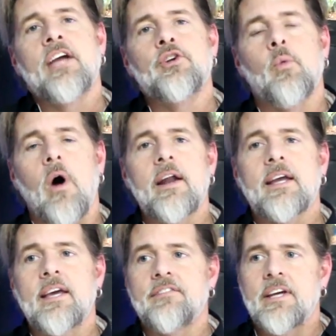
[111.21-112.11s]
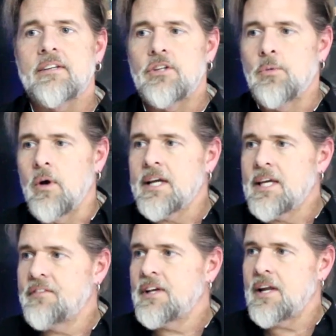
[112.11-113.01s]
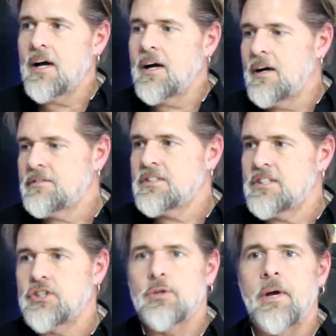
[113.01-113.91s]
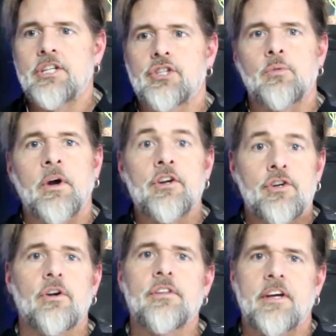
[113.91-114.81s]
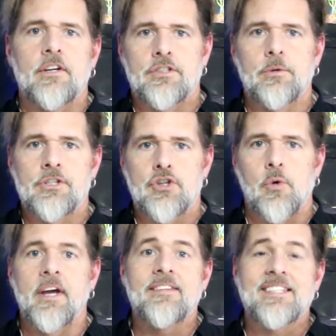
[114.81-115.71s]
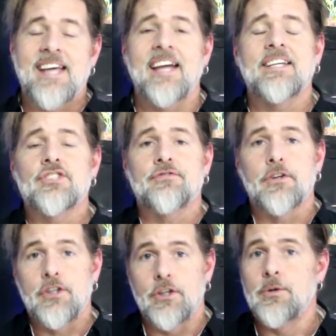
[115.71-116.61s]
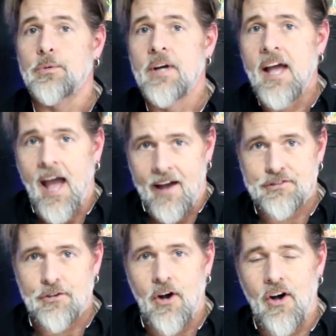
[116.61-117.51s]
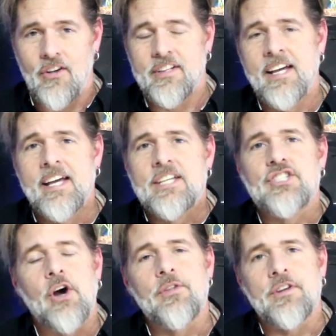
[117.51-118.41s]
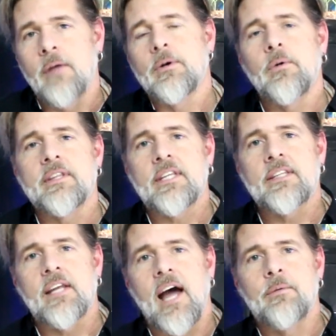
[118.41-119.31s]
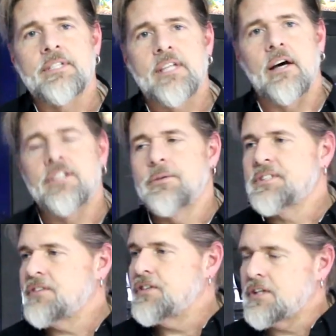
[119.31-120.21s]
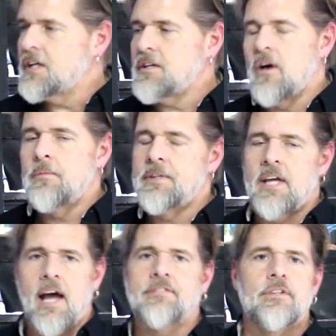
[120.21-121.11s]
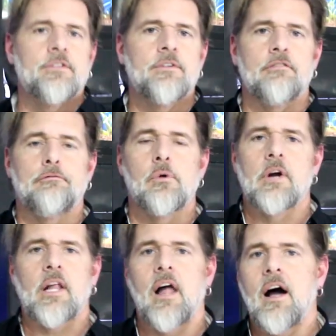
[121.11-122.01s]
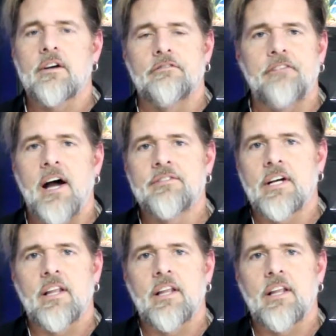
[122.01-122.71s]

you want to give it you want to give it a situation where you're there to enjoy it. The tank is for you after all. So the number one thing that I would tell you is if you're getting home in the afternoon at four o'clock or five